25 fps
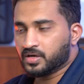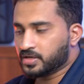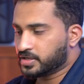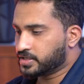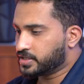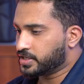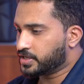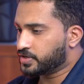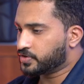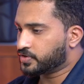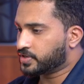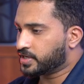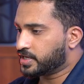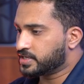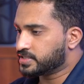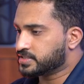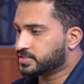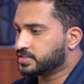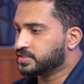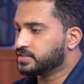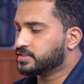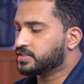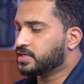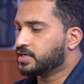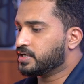Here you can
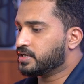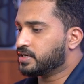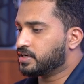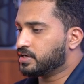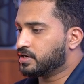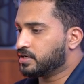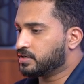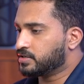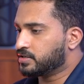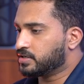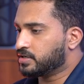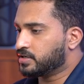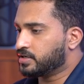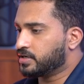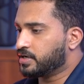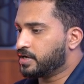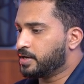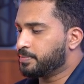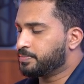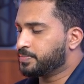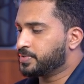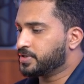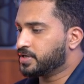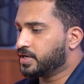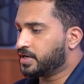see the
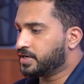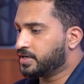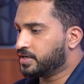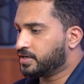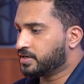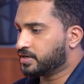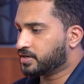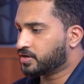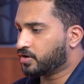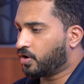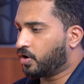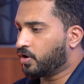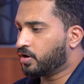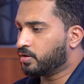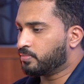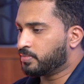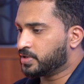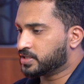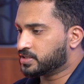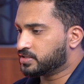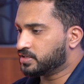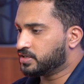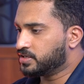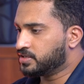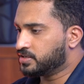API call
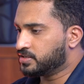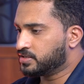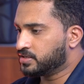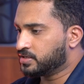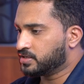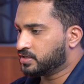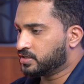method.